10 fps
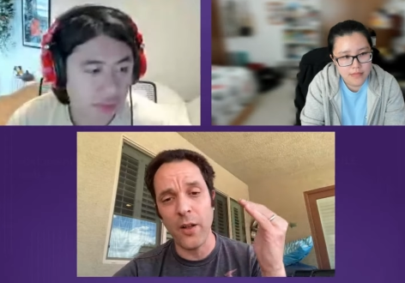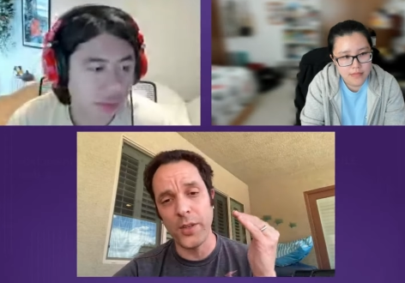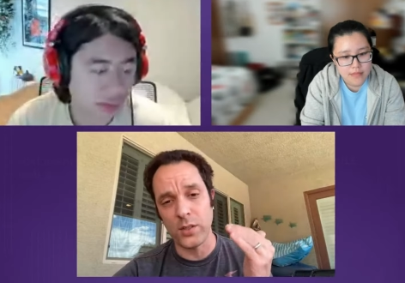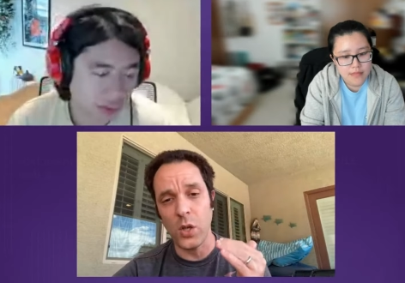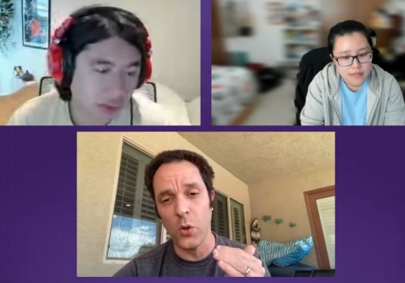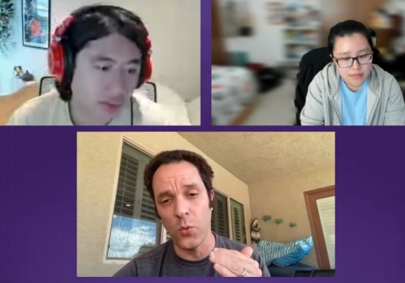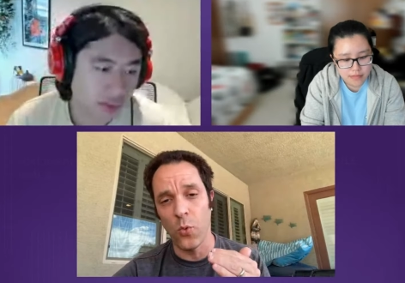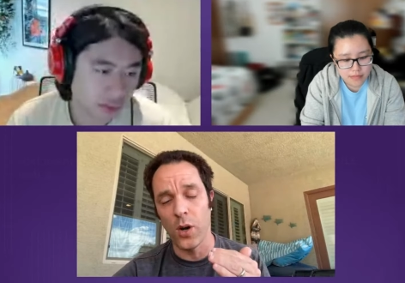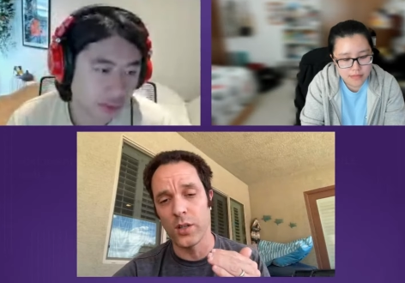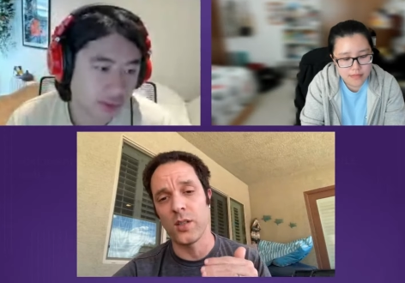Speaker 1: this code
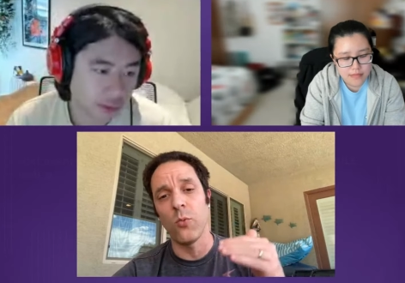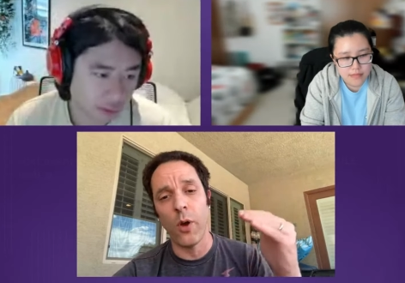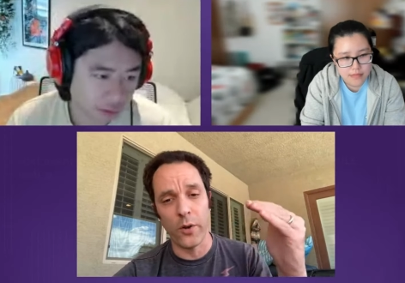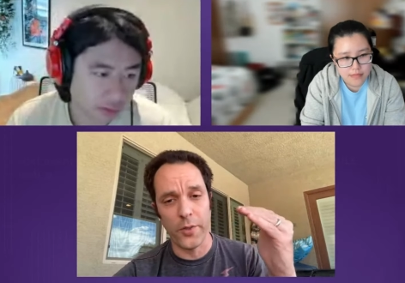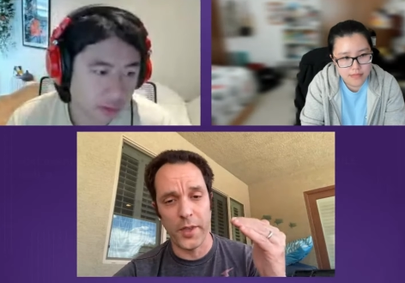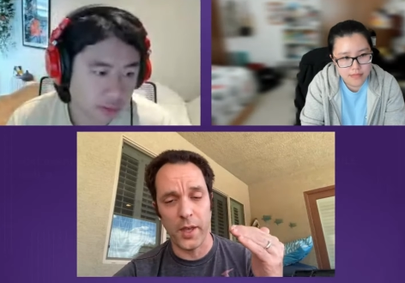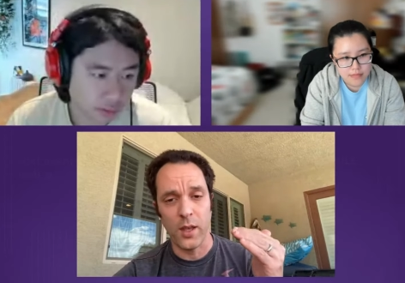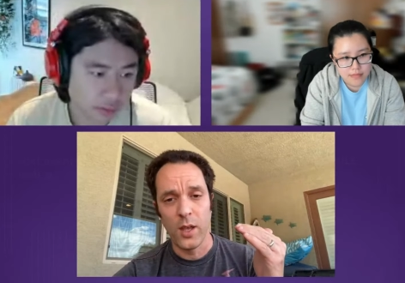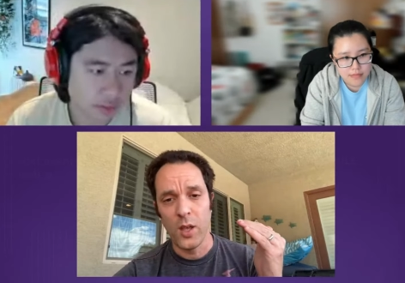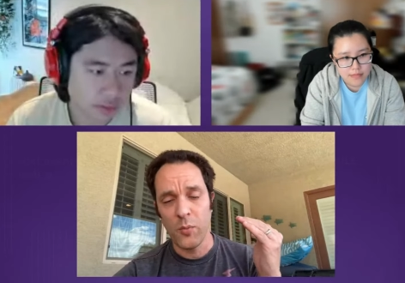works and what are the
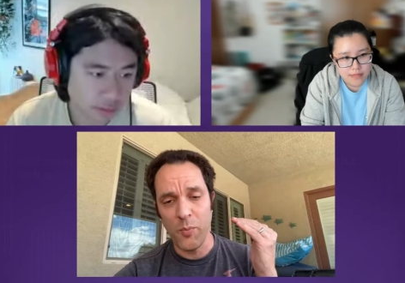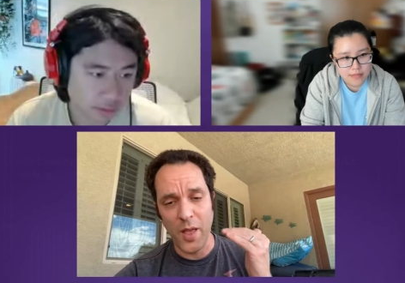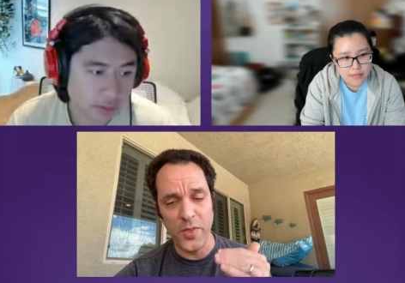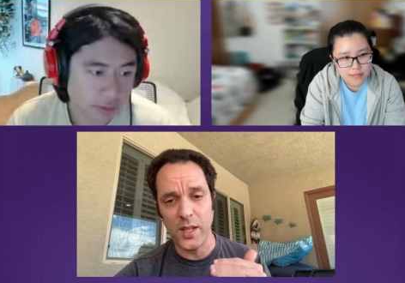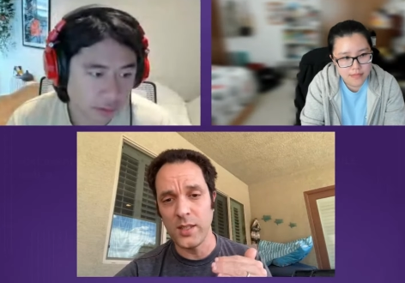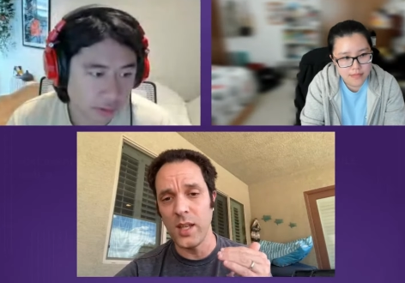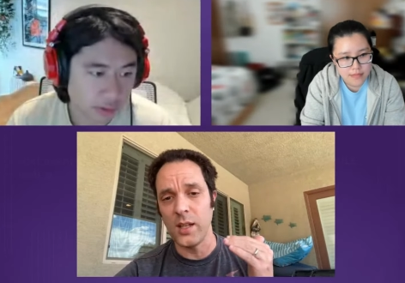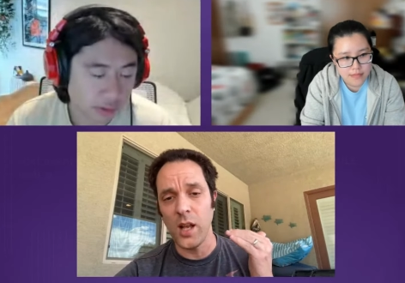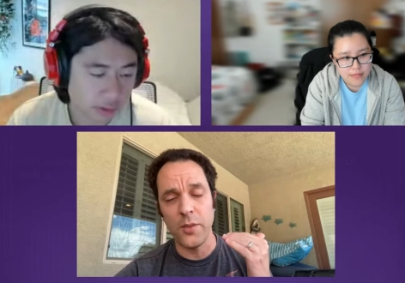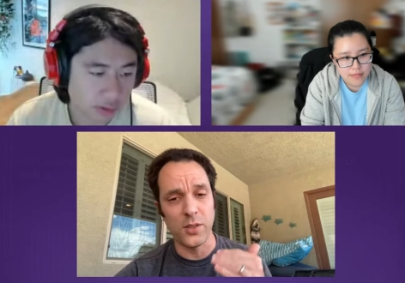methods
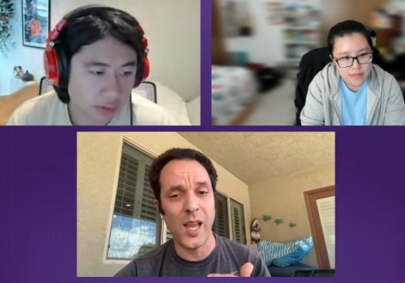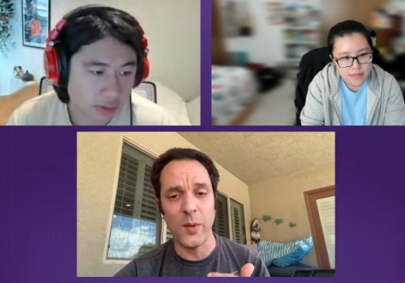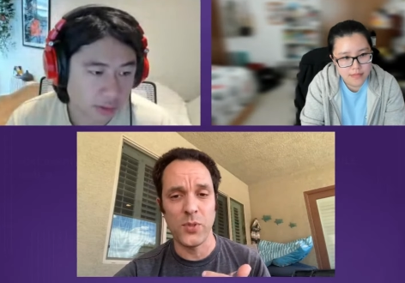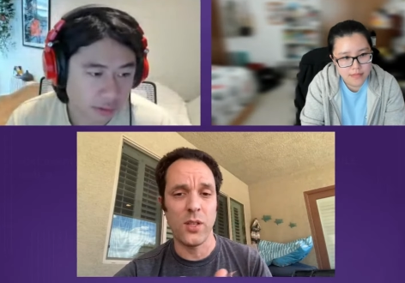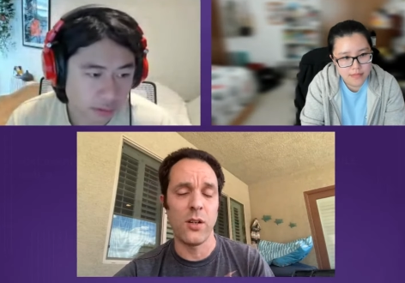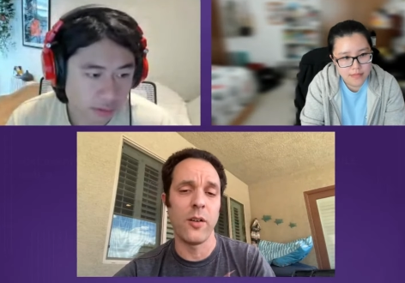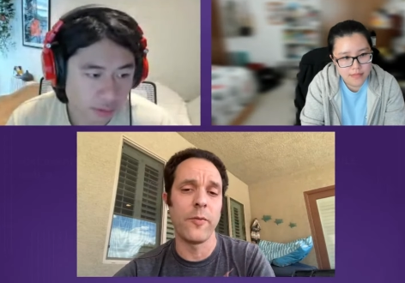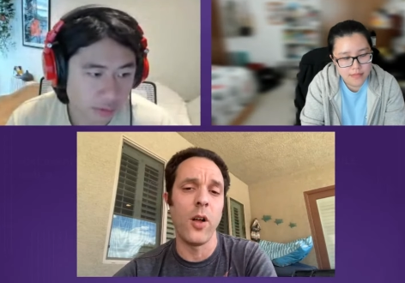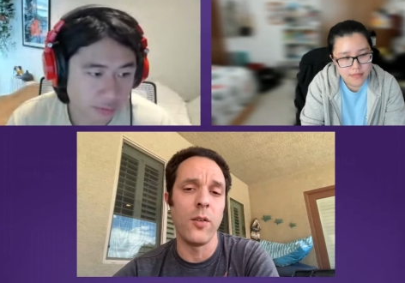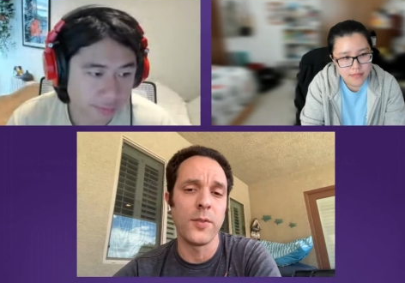and other types that are
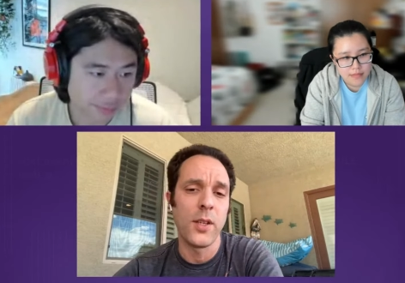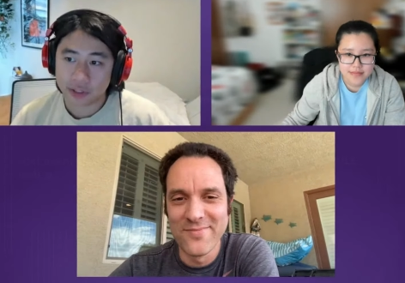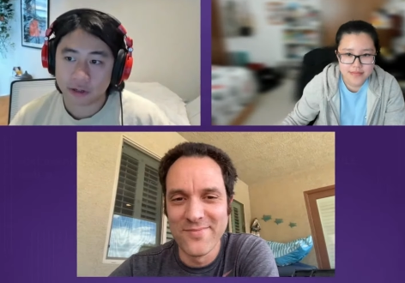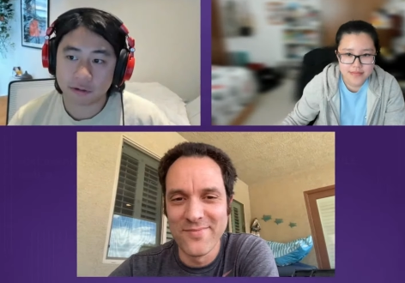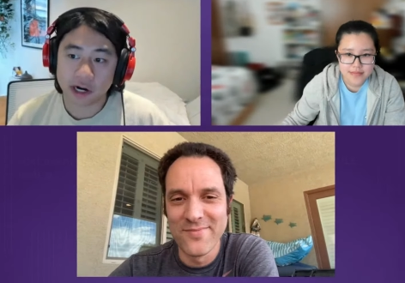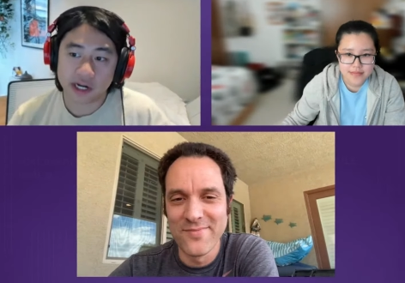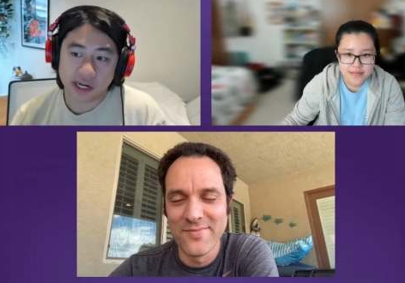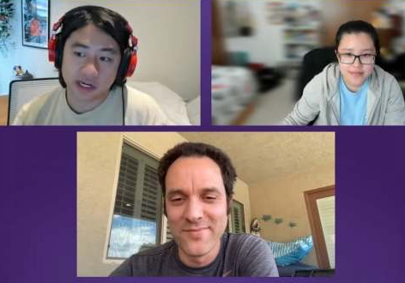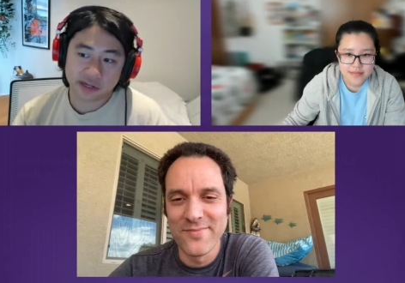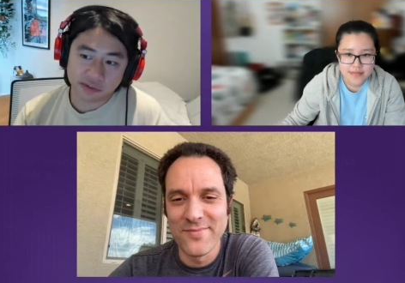involved.
Speaker 2: Right.
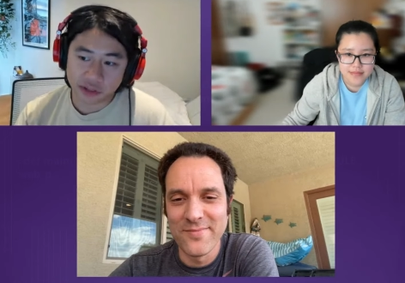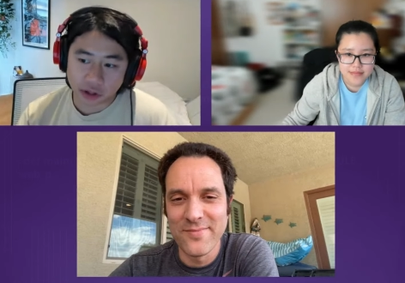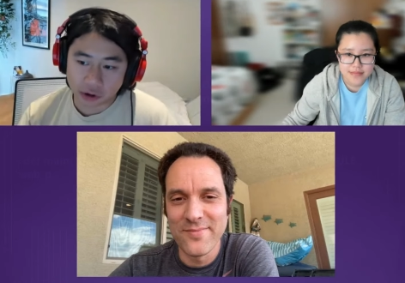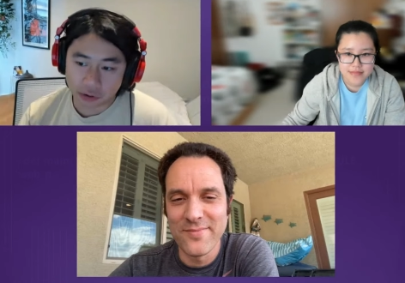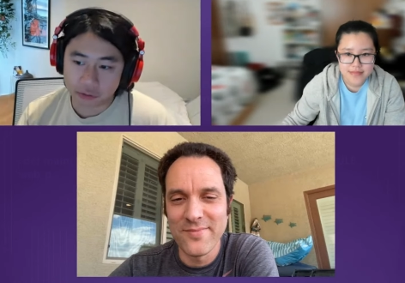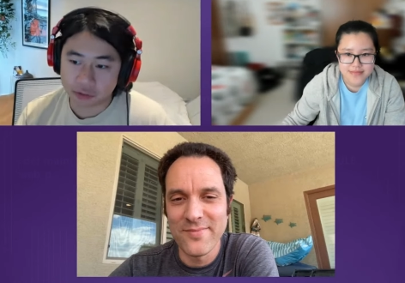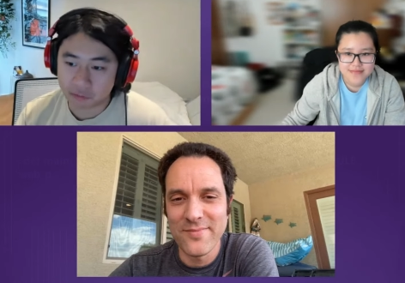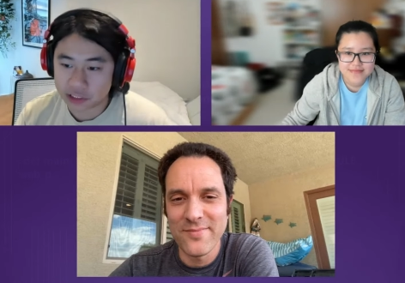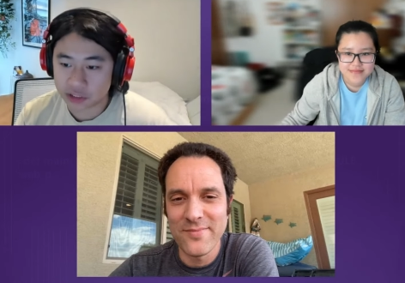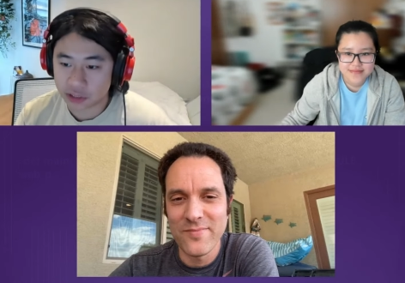And even though
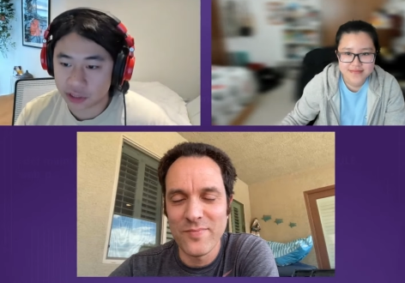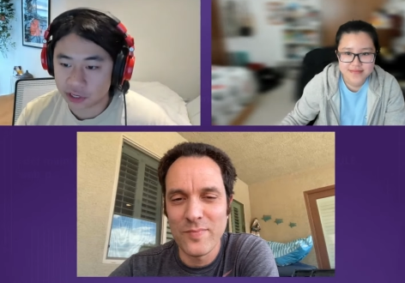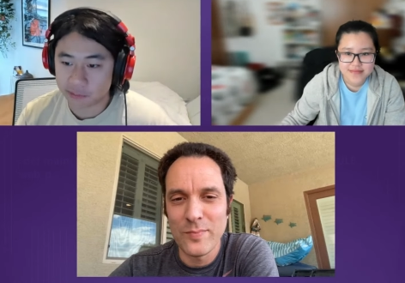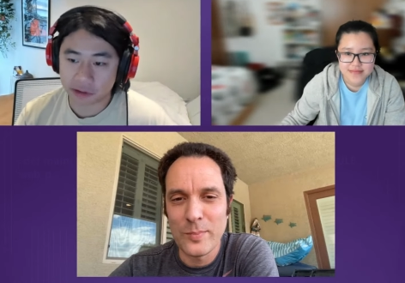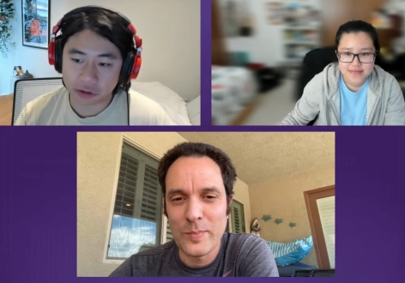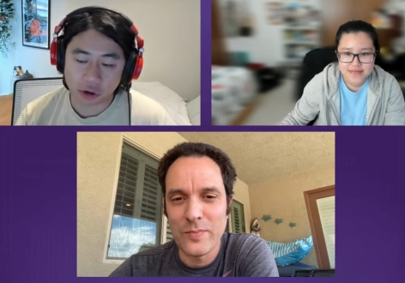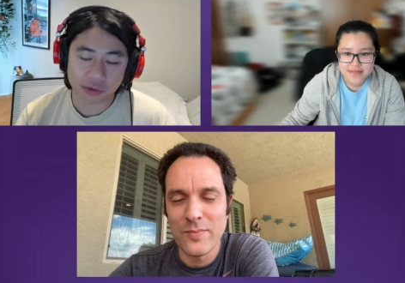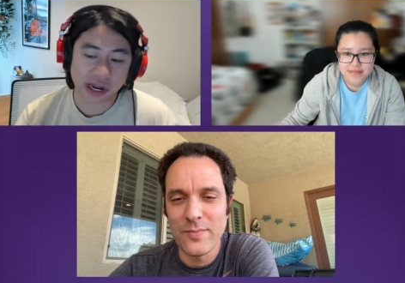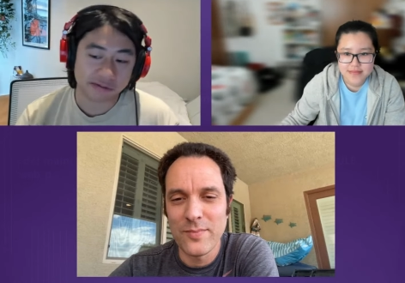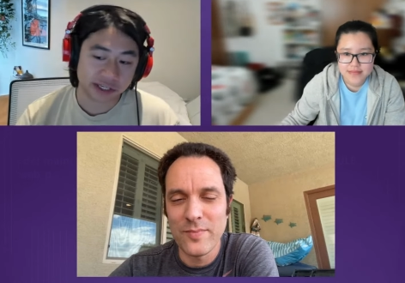when we think about
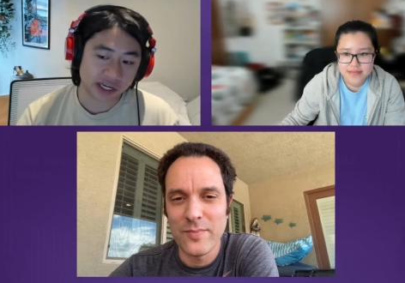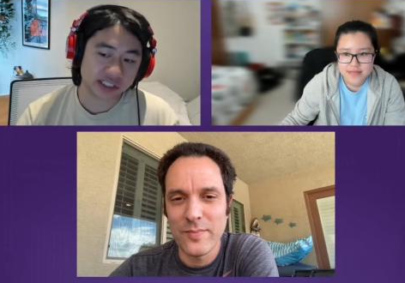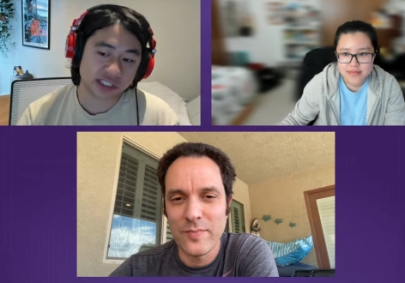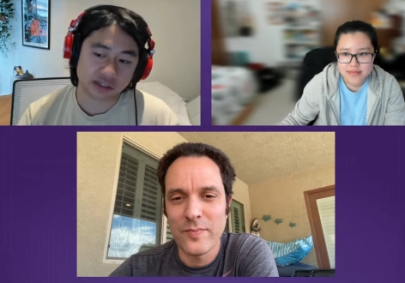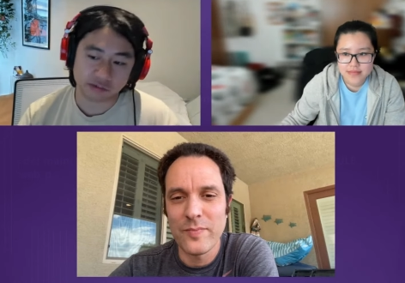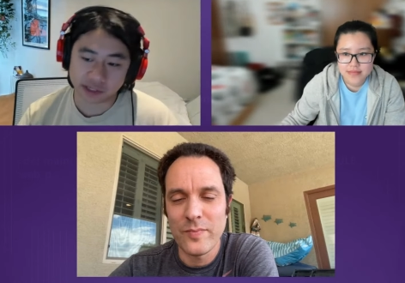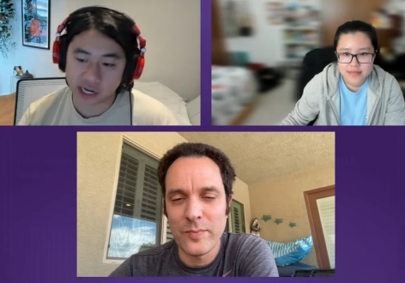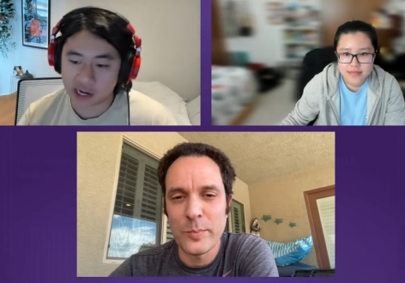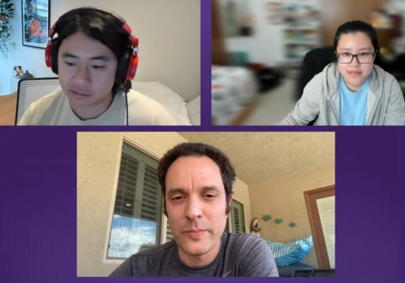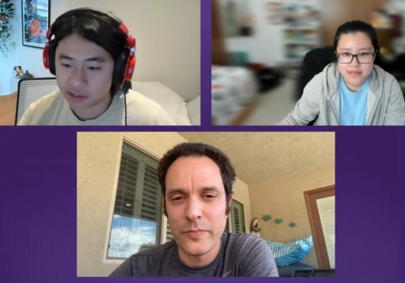code navigation, we
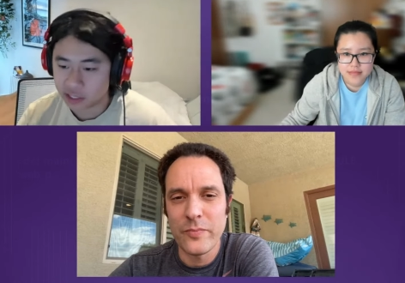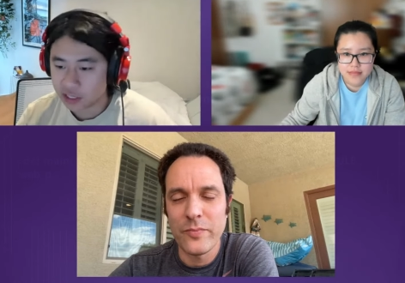have